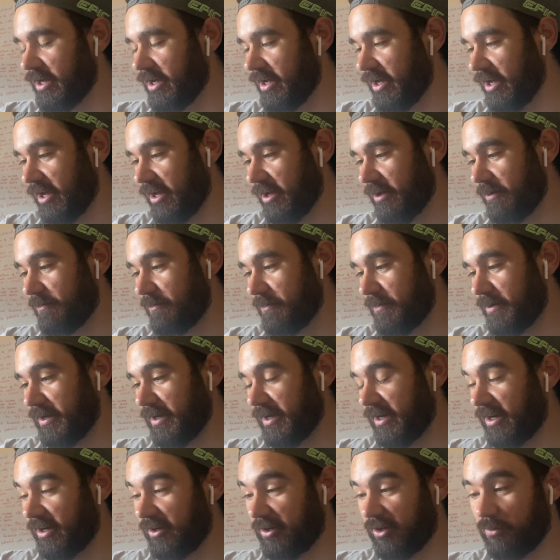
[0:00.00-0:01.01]
and
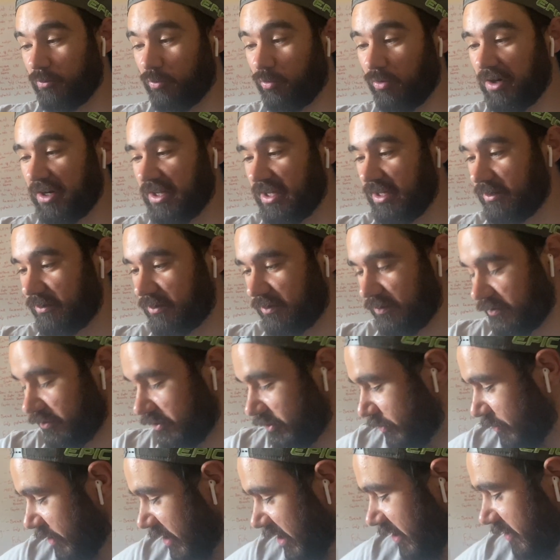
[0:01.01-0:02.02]
I won it
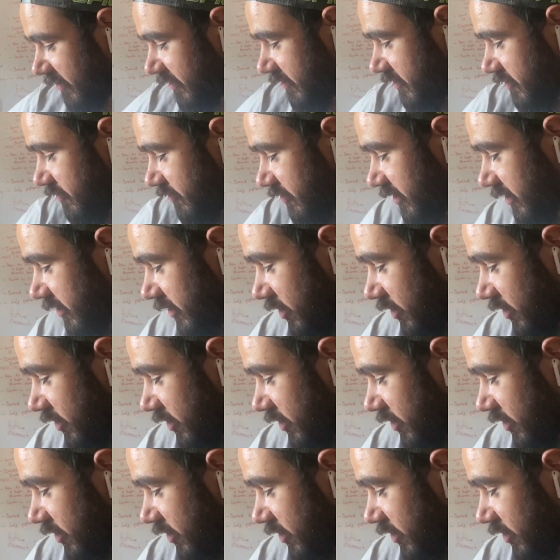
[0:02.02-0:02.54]
through answering a